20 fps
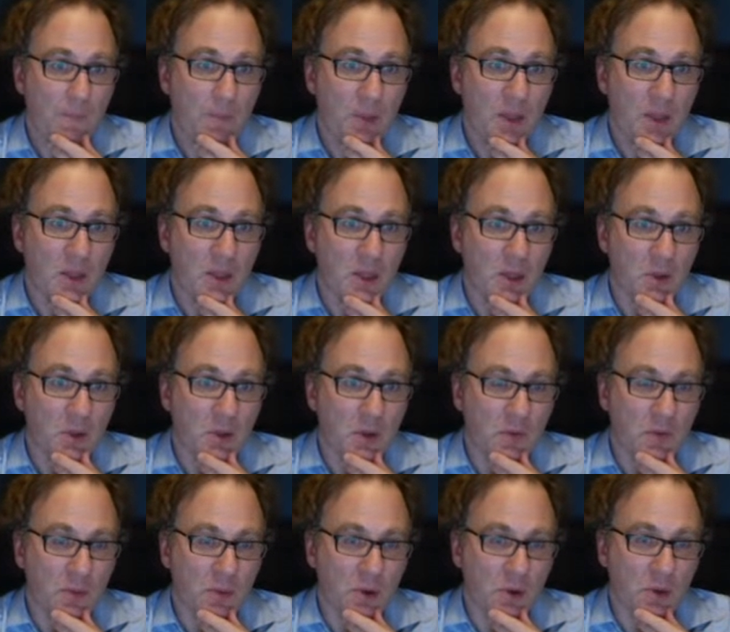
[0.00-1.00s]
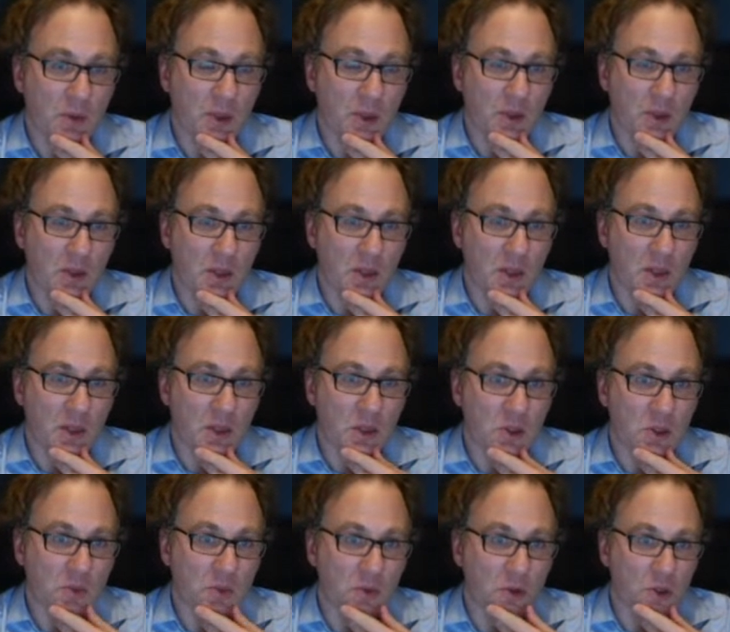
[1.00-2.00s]
And here you have the probability
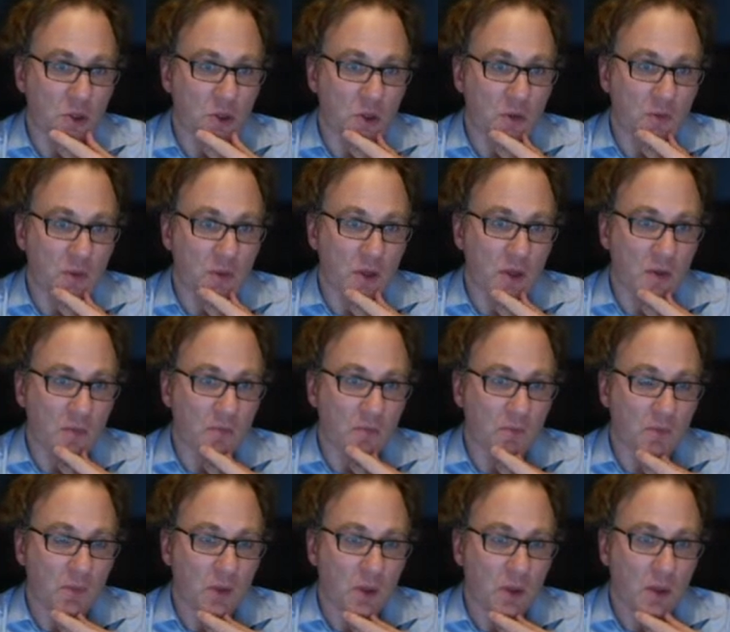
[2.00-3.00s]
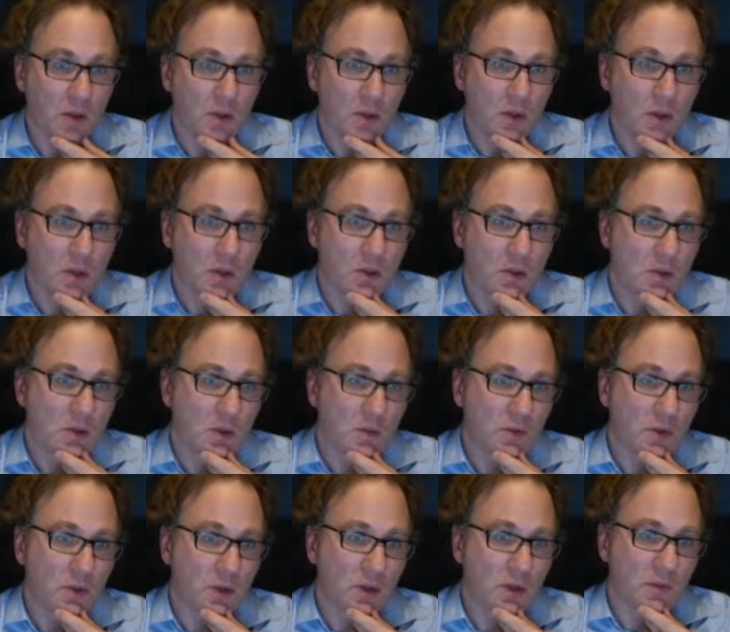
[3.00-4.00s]
distribution of the
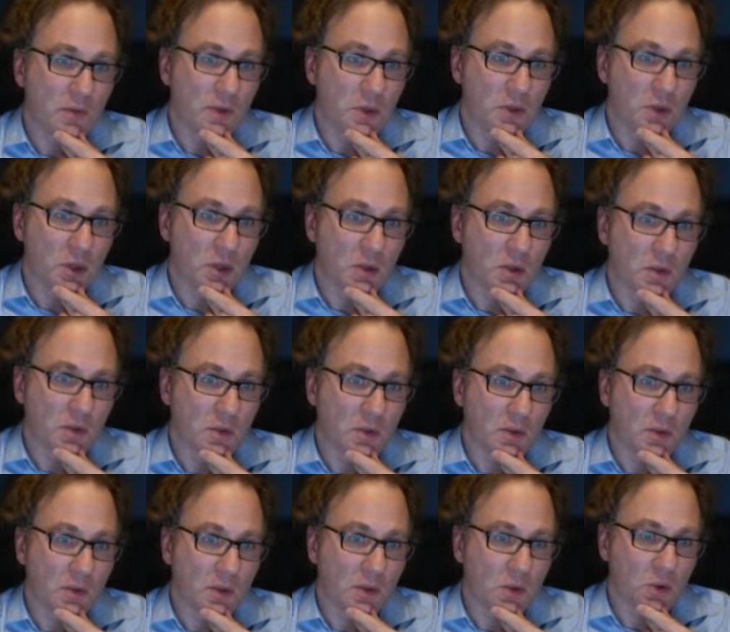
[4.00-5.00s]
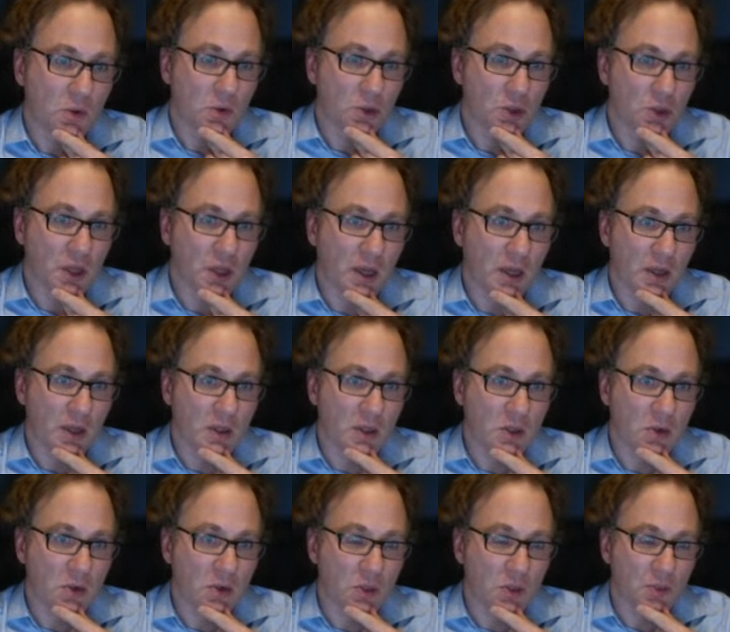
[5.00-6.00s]
individual torsion angles
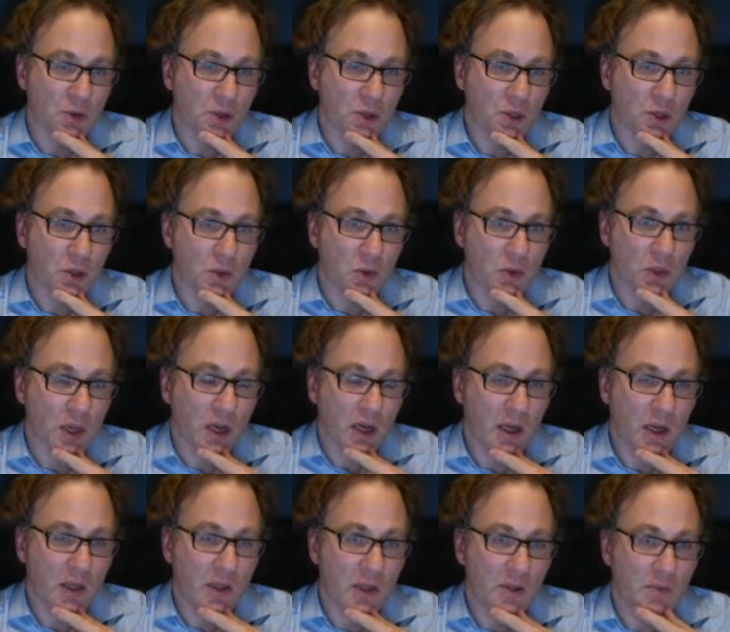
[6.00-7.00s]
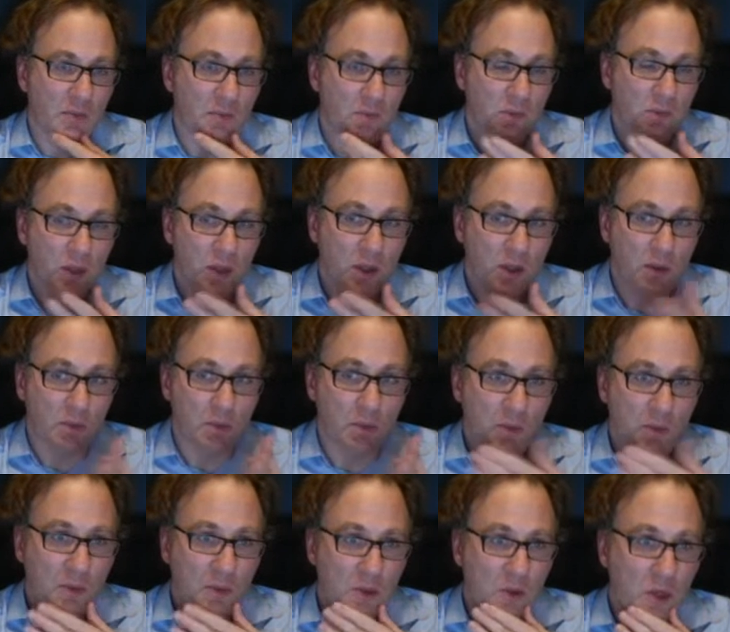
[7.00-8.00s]
corresponding to the ith
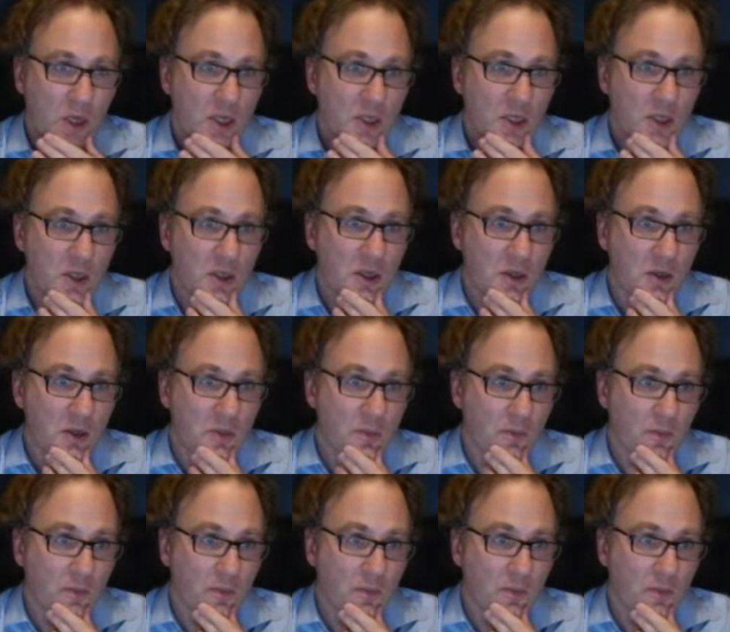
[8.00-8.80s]
amino acid here.